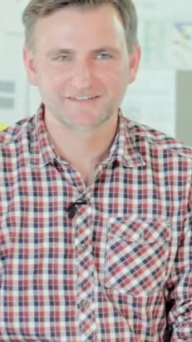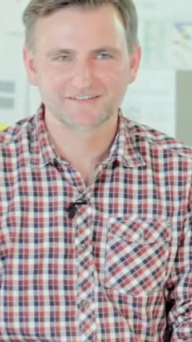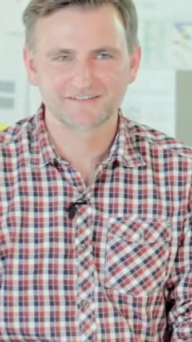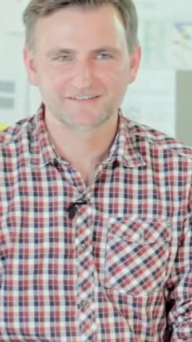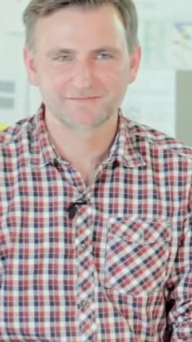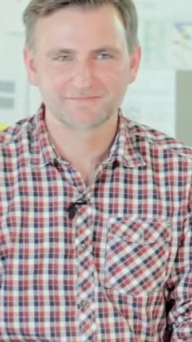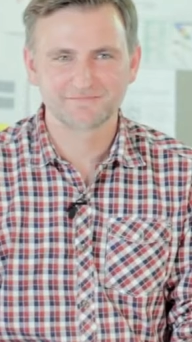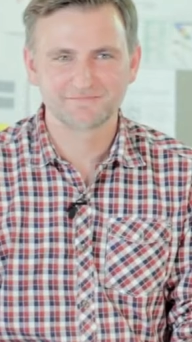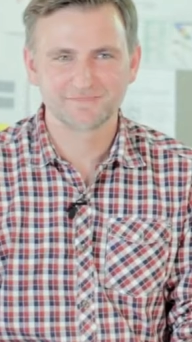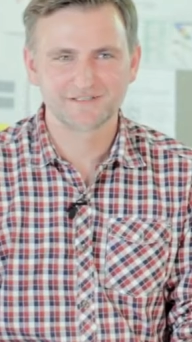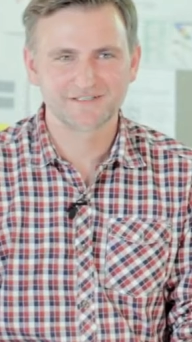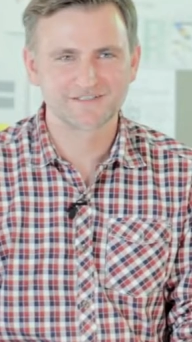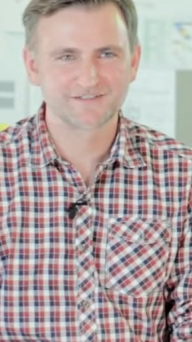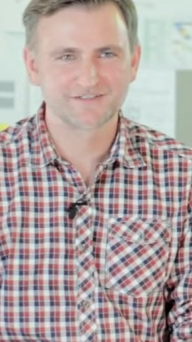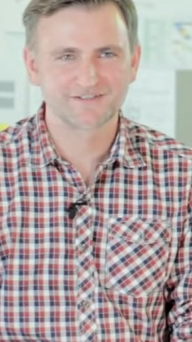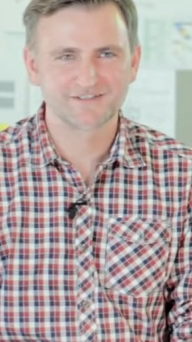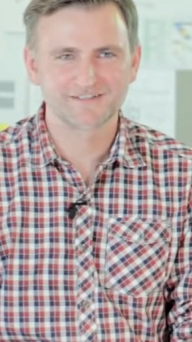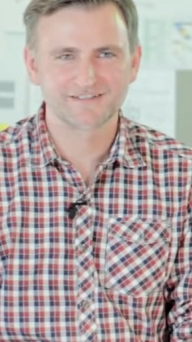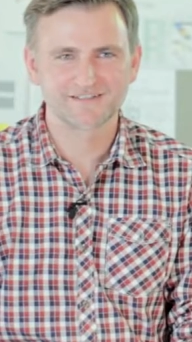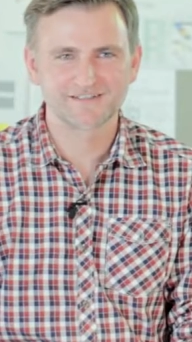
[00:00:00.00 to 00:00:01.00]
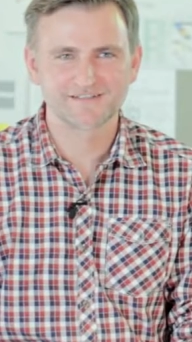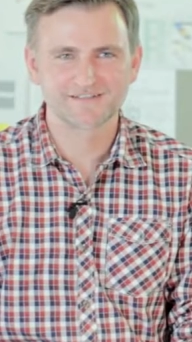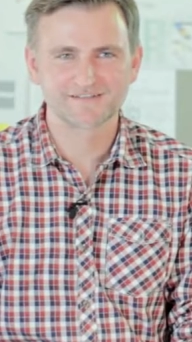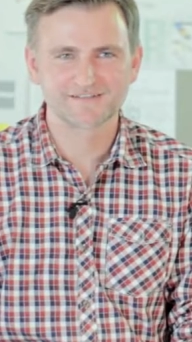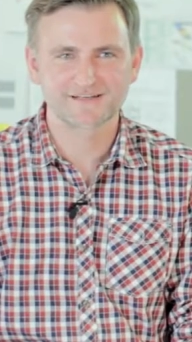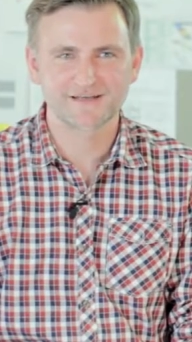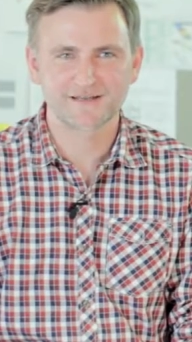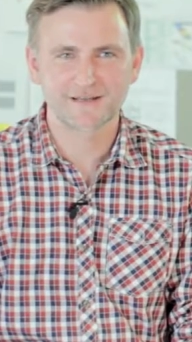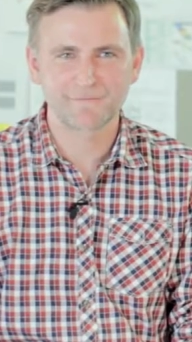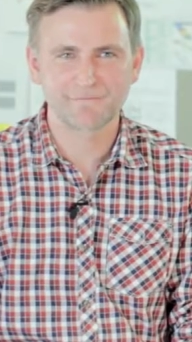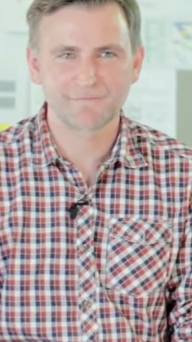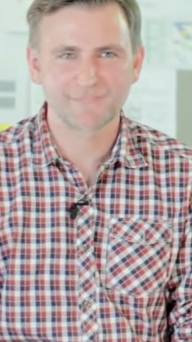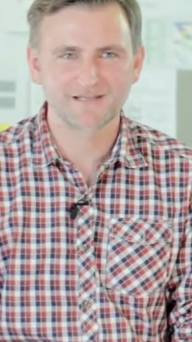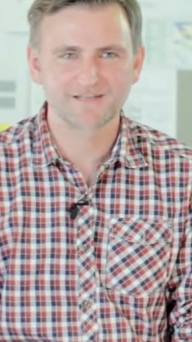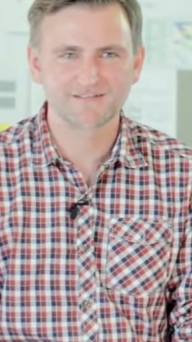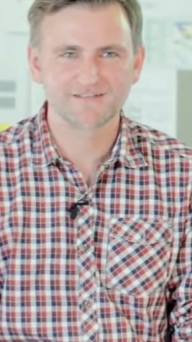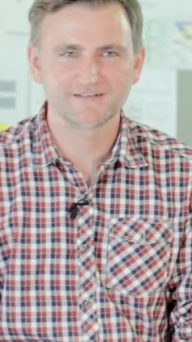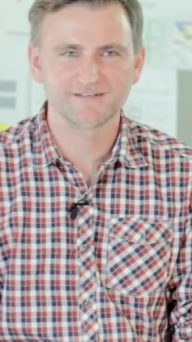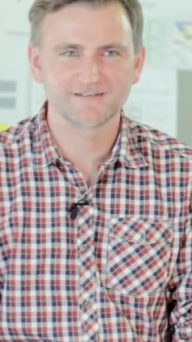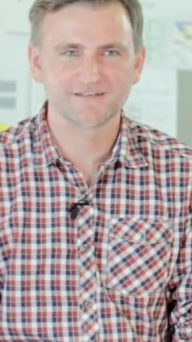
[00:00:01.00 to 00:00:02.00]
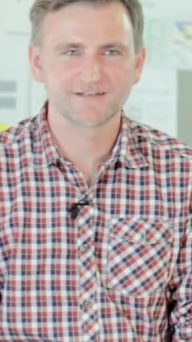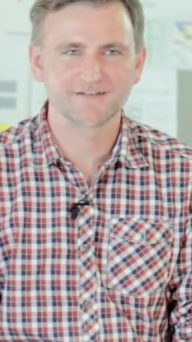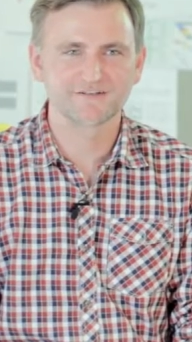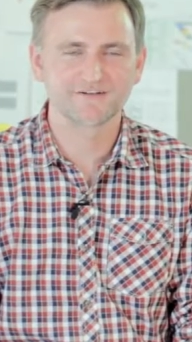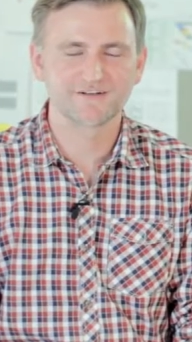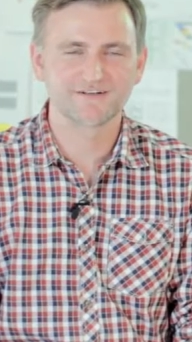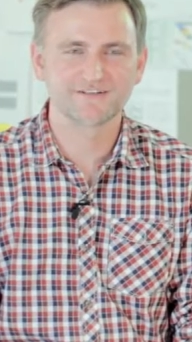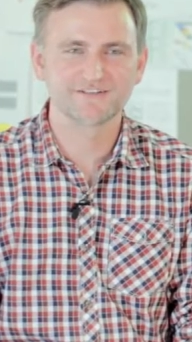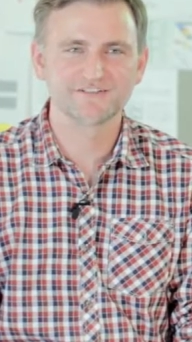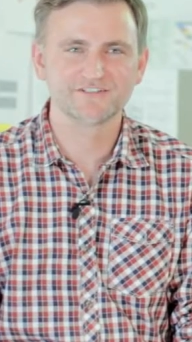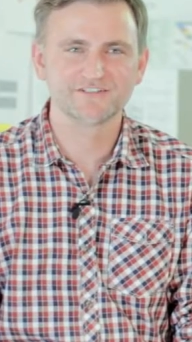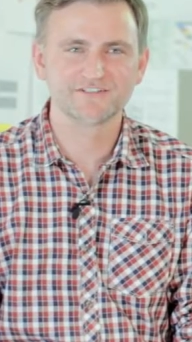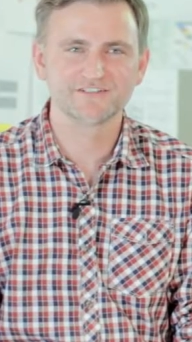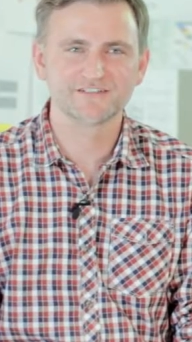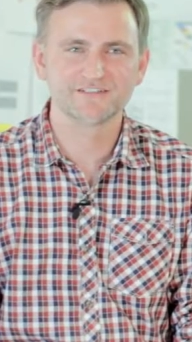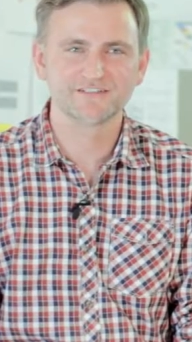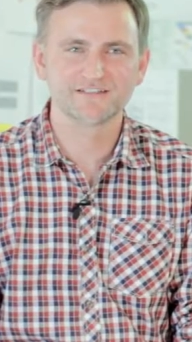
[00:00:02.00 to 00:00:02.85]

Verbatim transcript: that Bitcoin is an amazing technology.